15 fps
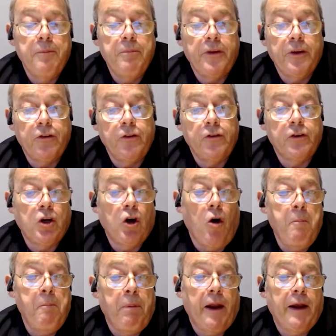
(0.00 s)
This is a
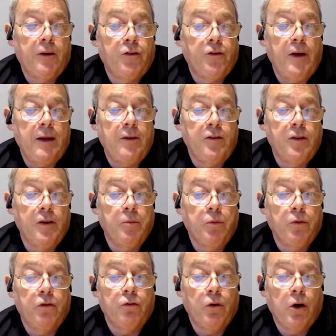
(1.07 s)
complex setup
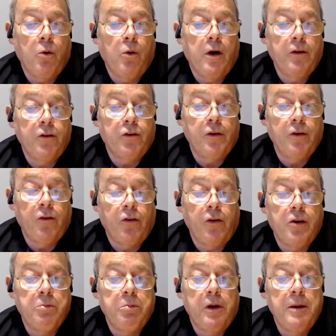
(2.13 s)
which requires
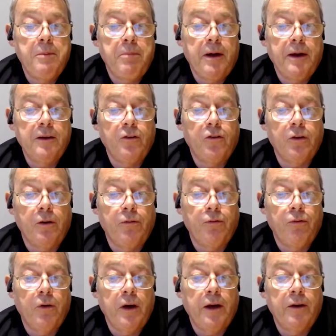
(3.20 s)
considerable embedded
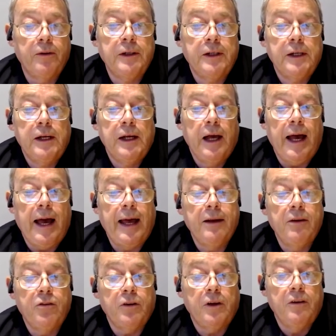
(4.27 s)
software
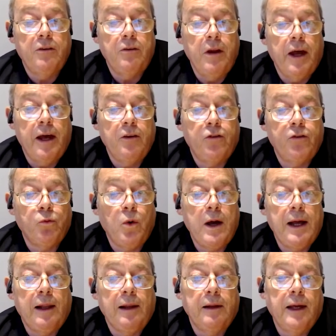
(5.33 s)
and as
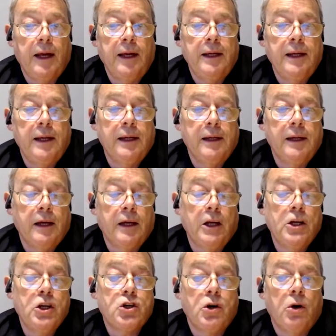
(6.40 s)
well a
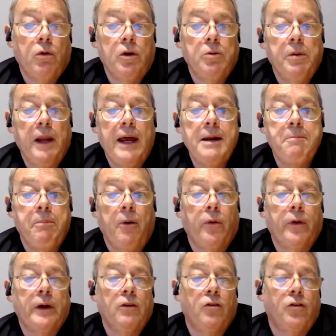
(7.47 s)
controllable
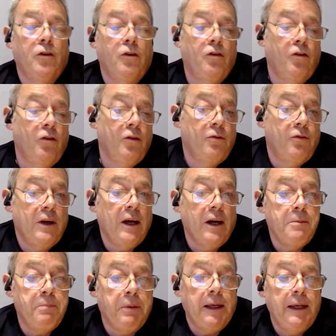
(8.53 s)
endpoint such as a
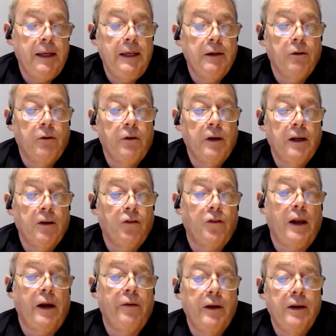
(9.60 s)
VIP or an
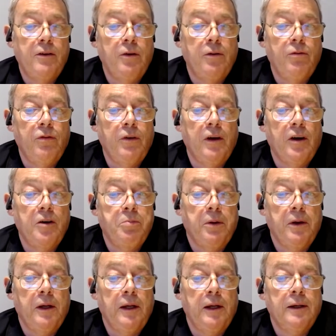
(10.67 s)
accelerated
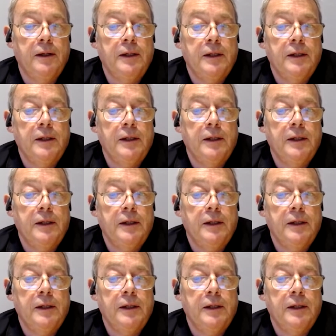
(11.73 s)
VIP.